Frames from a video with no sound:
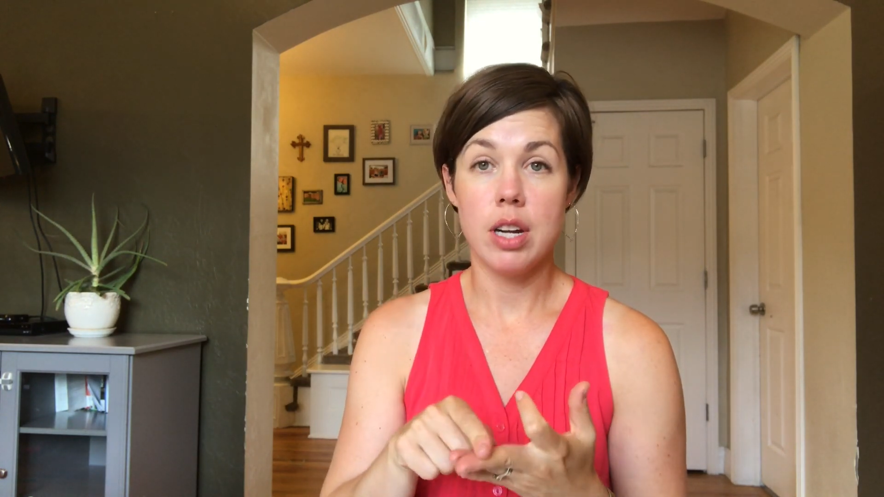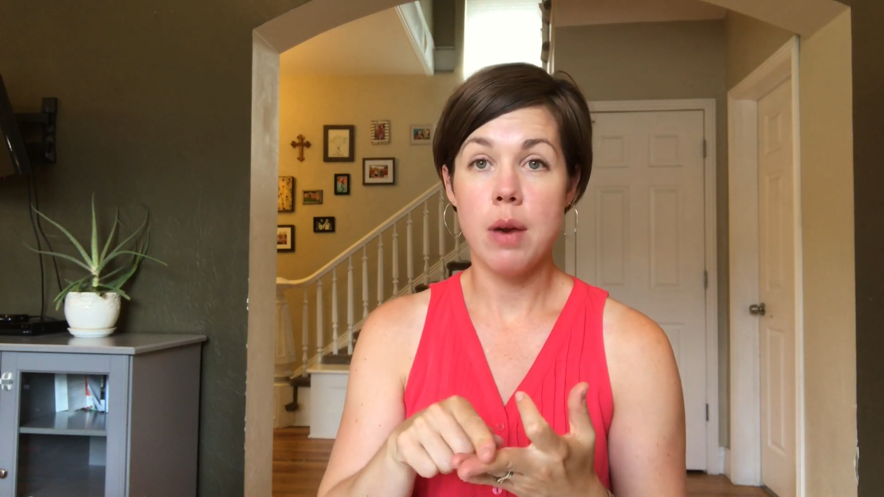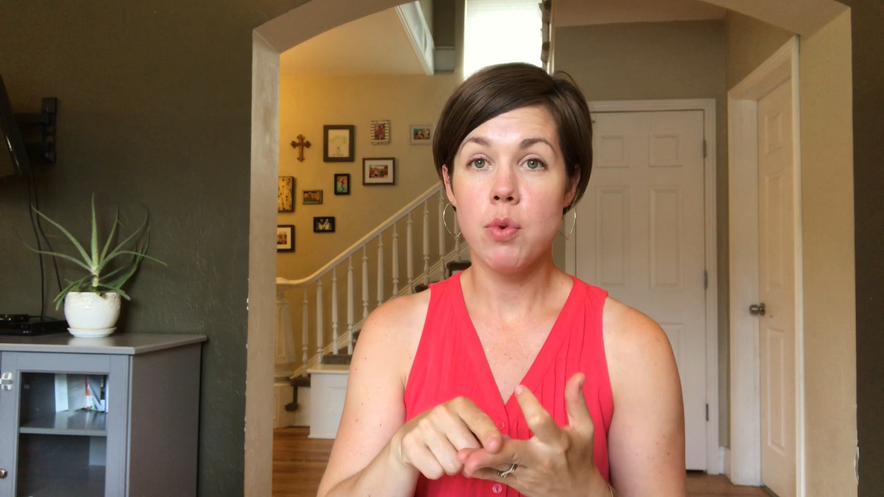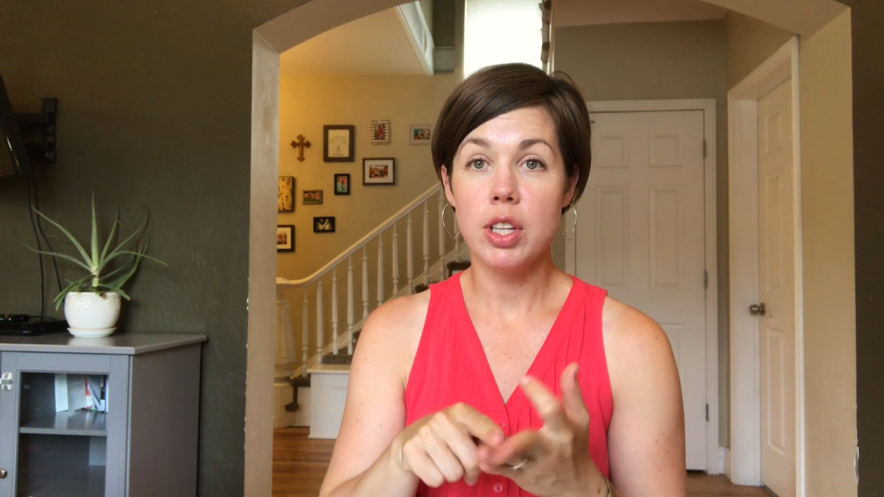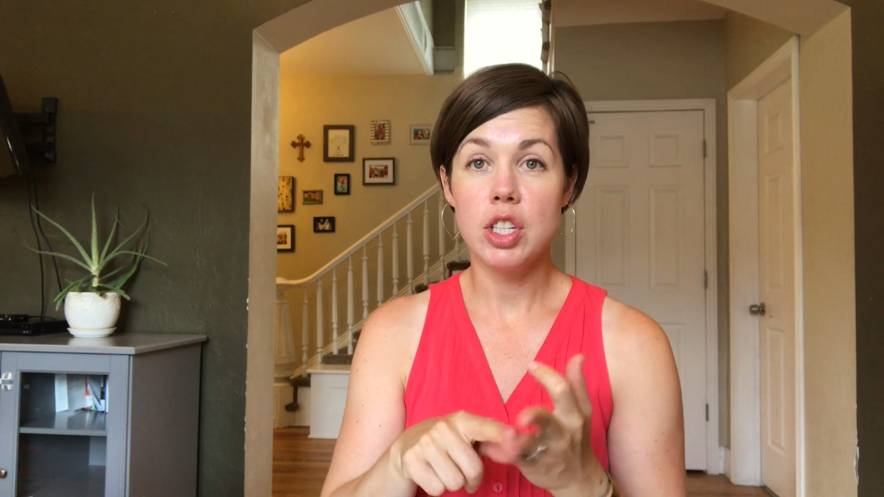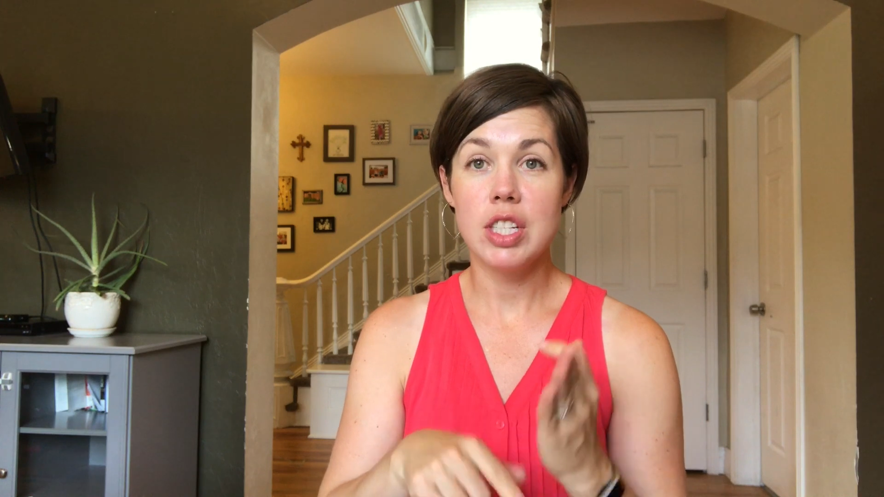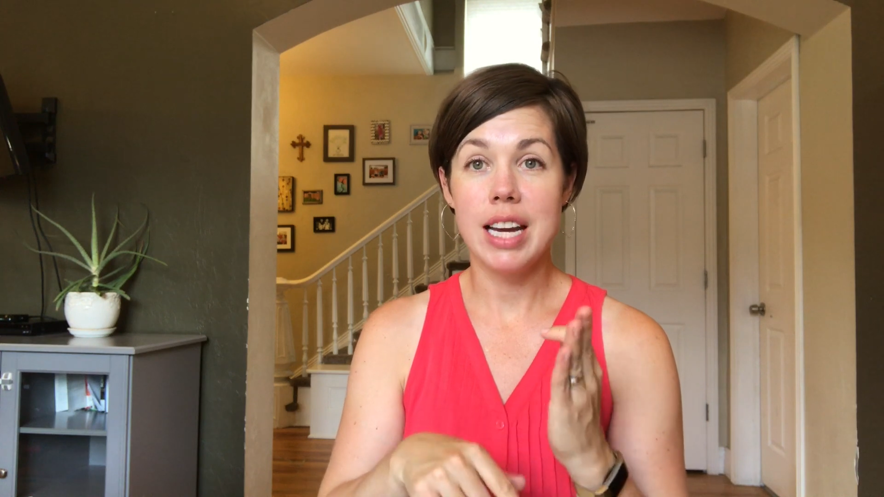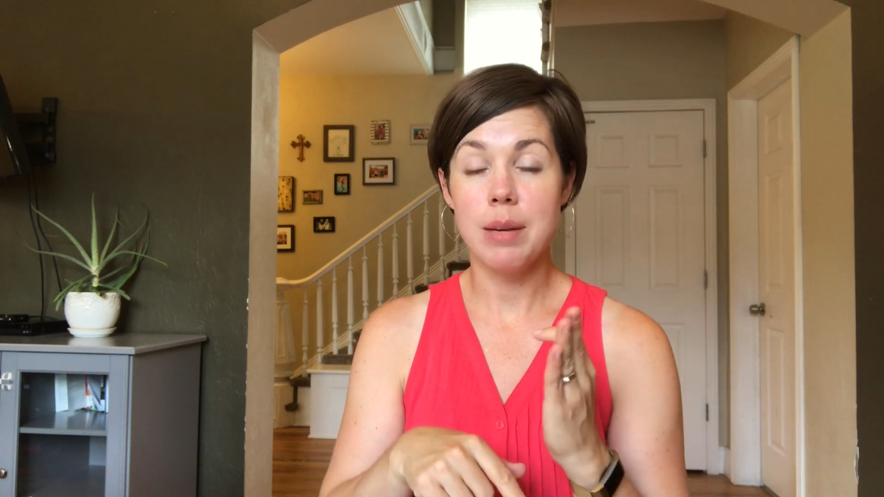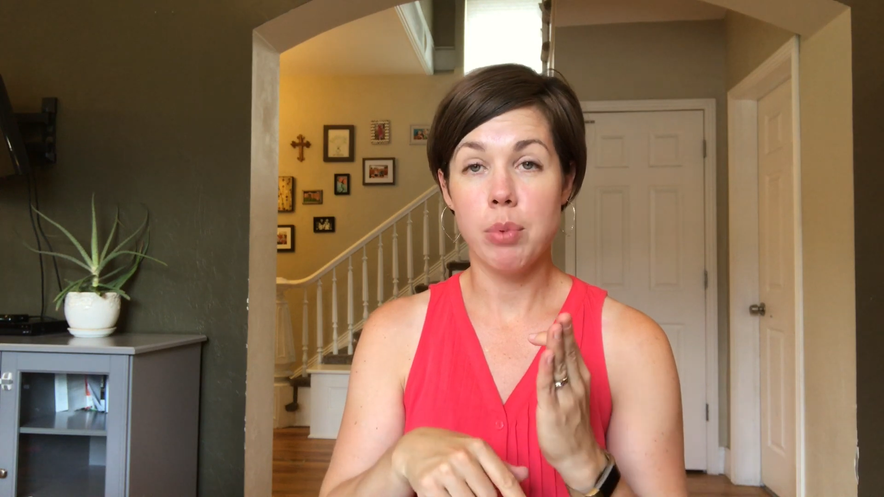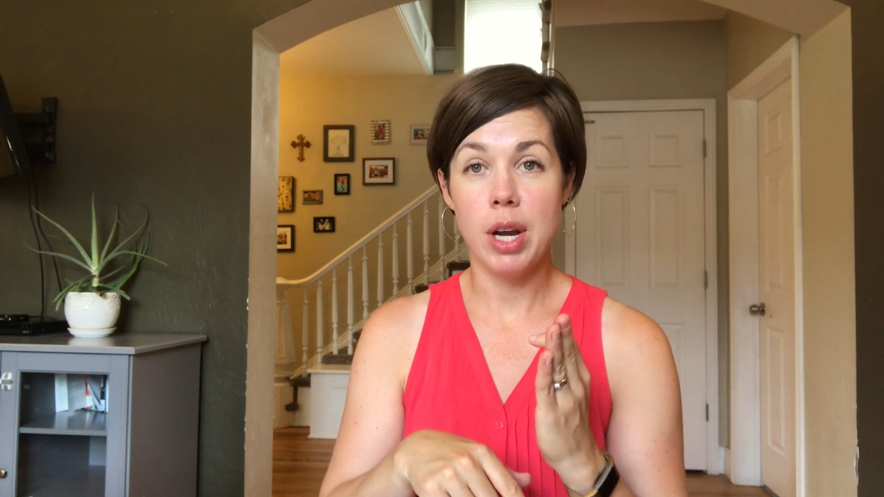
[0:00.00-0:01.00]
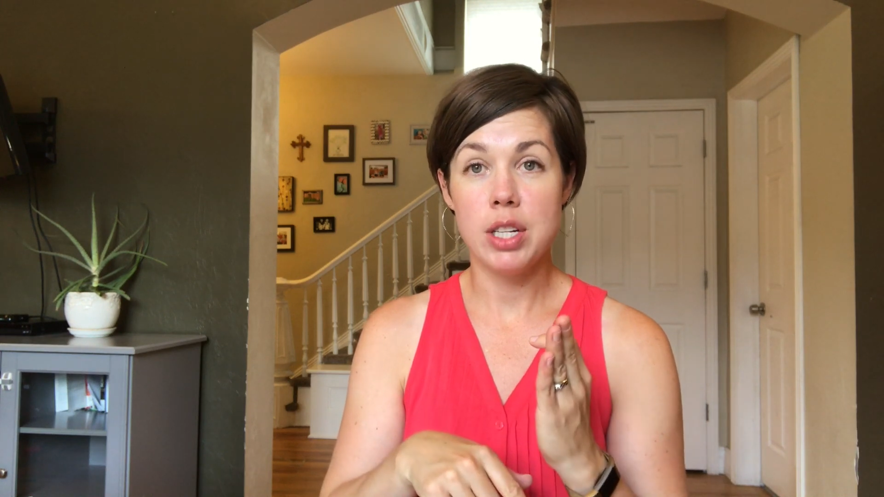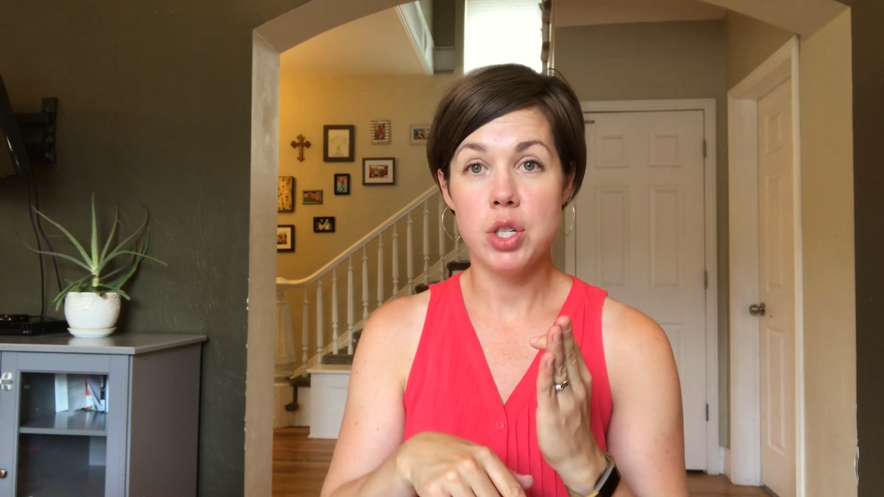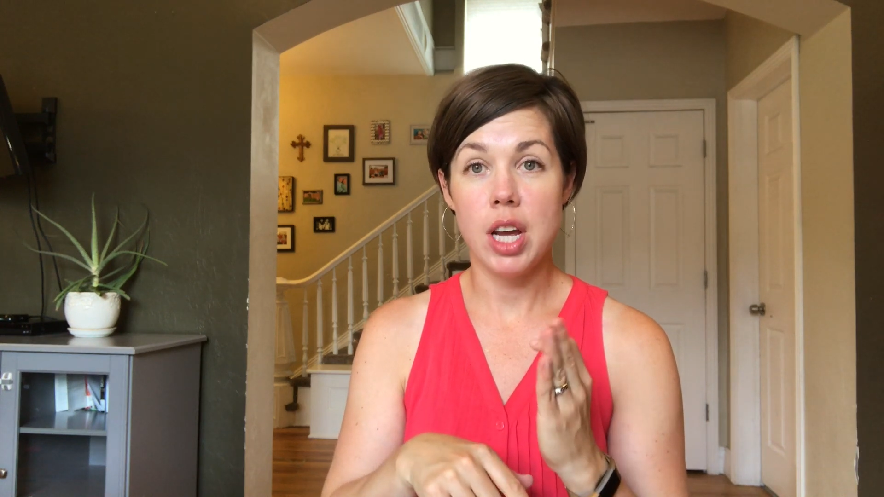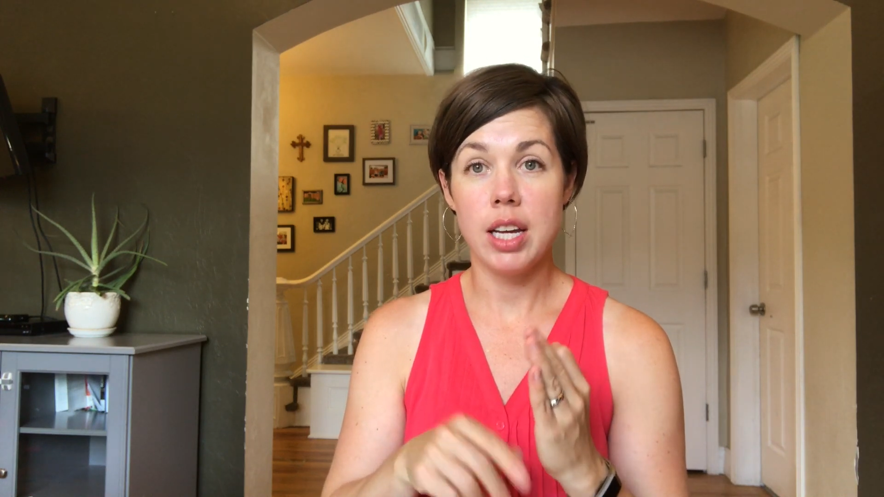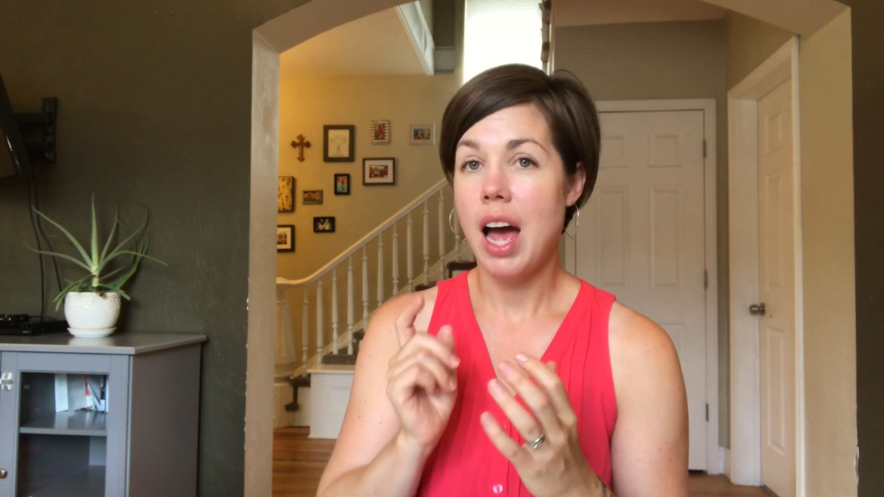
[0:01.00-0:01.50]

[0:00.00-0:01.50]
I really just kind of price check.